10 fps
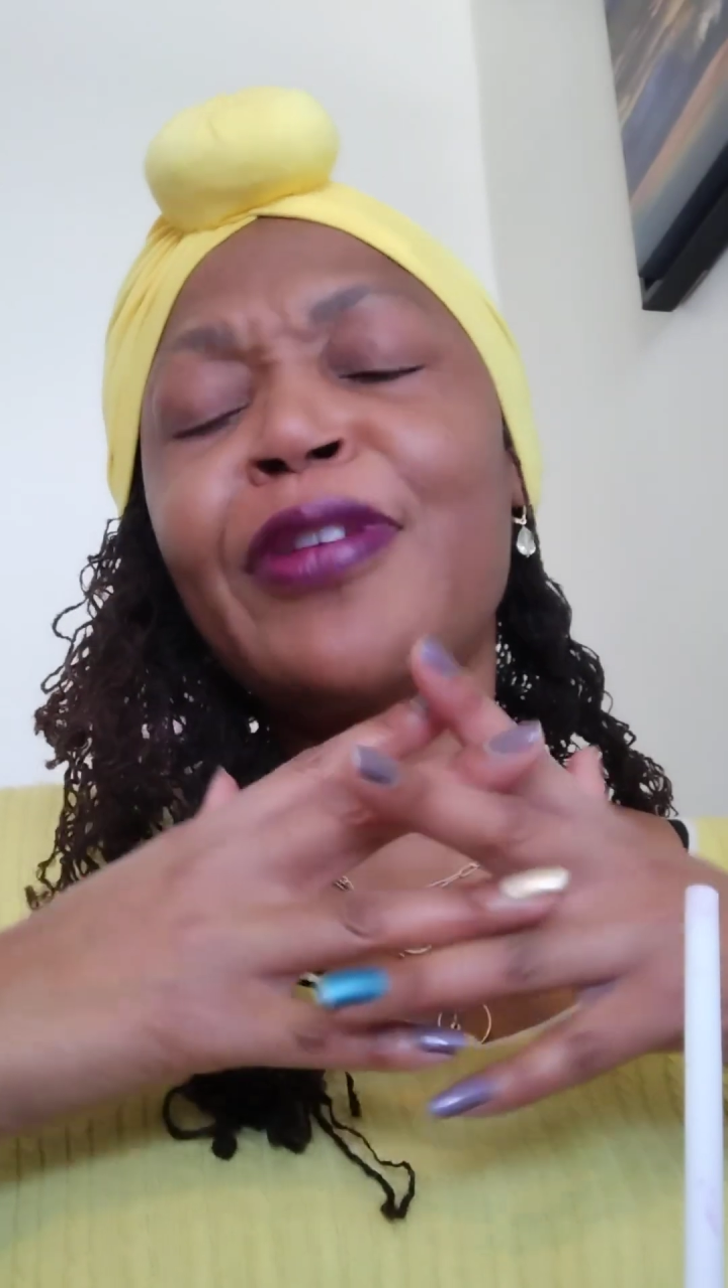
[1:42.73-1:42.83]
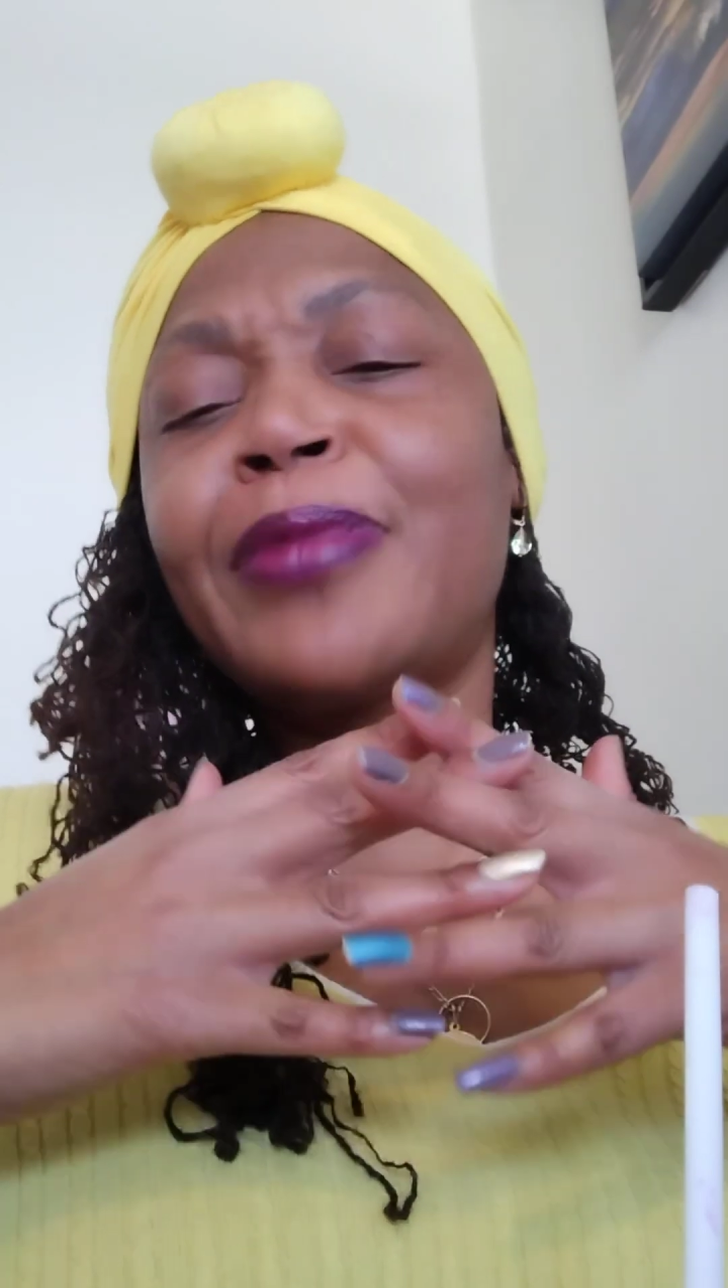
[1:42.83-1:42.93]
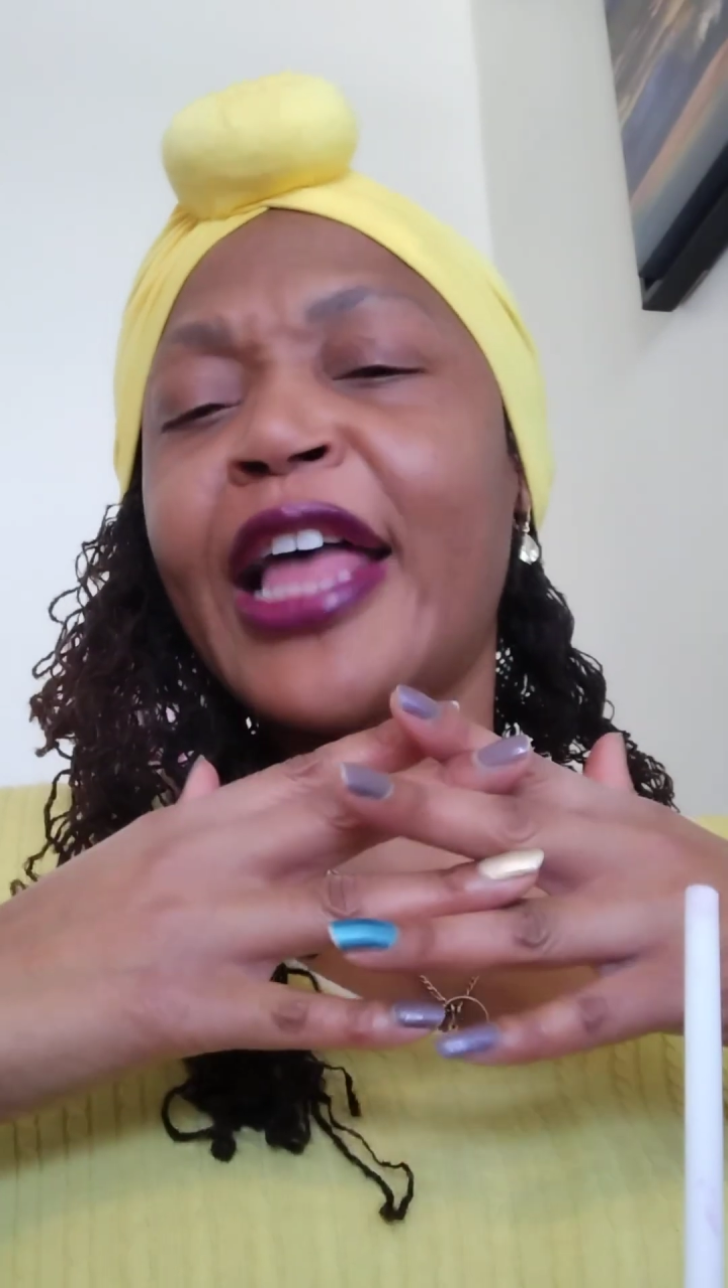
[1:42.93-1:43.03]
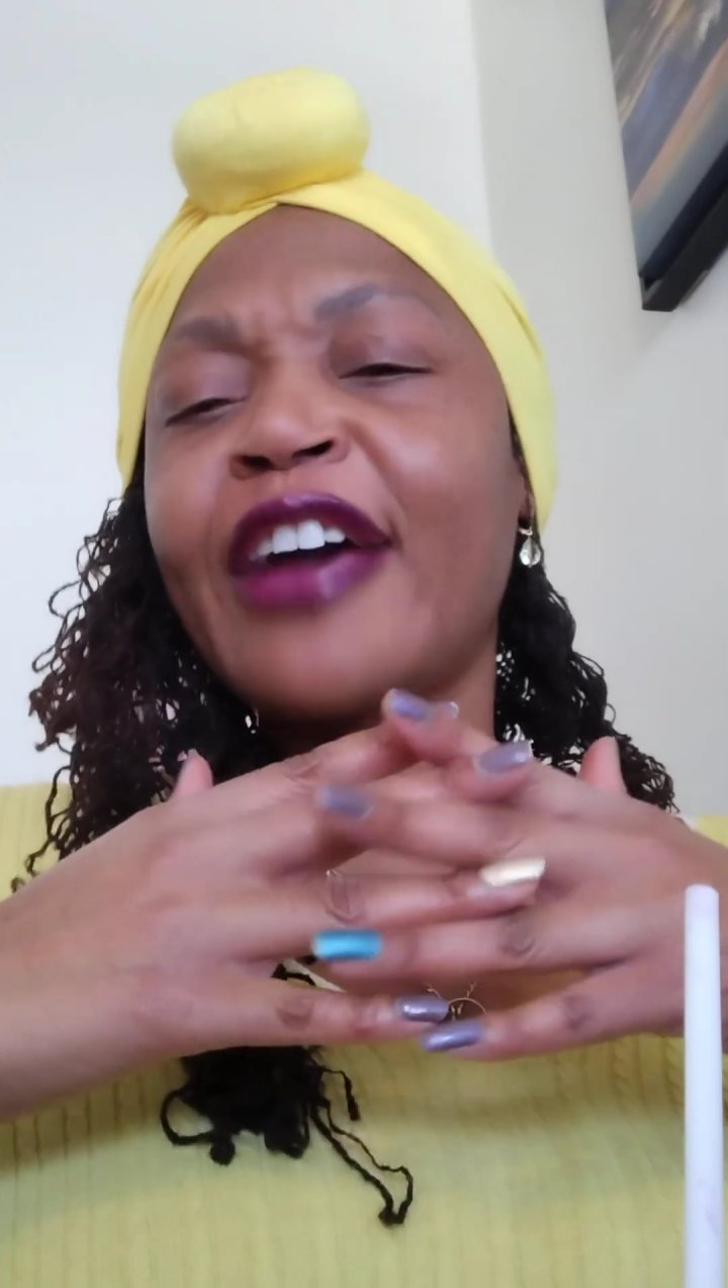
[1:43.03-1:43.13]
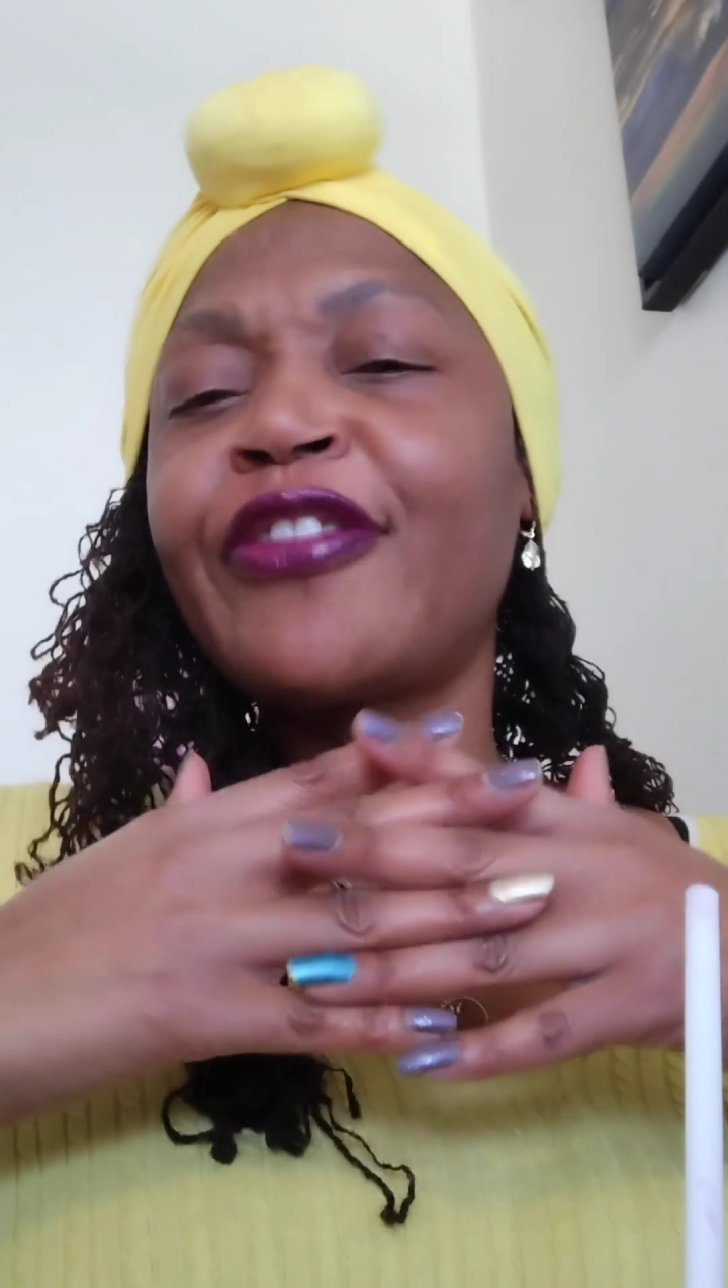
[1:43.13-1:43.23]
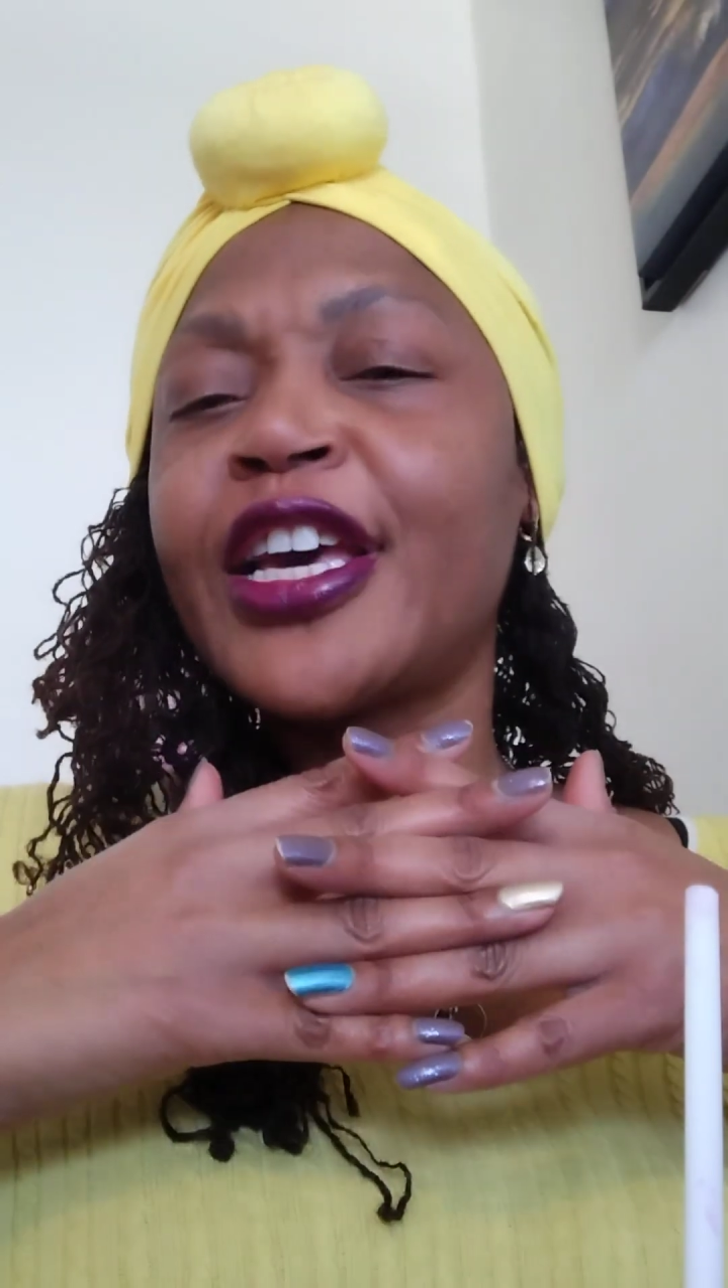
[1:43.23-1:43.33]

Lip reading: black